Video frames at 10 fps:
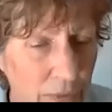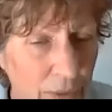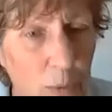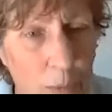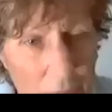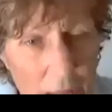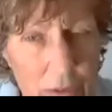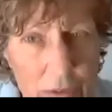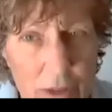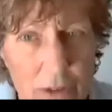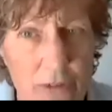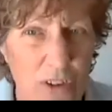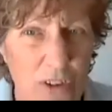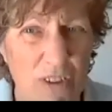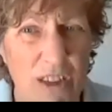will be other things that you
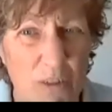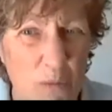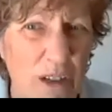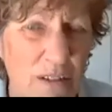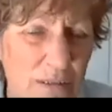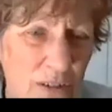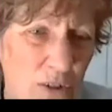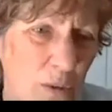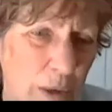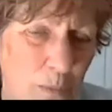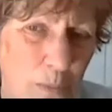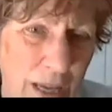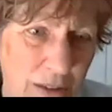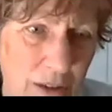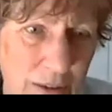think, well, could have been
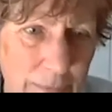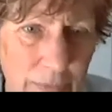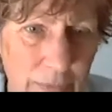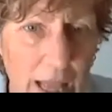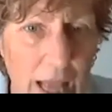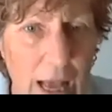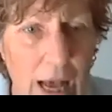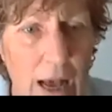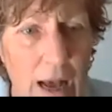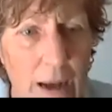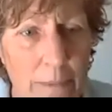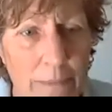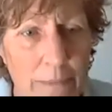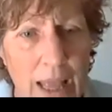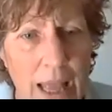better.
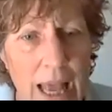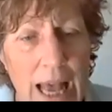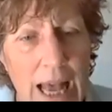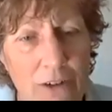And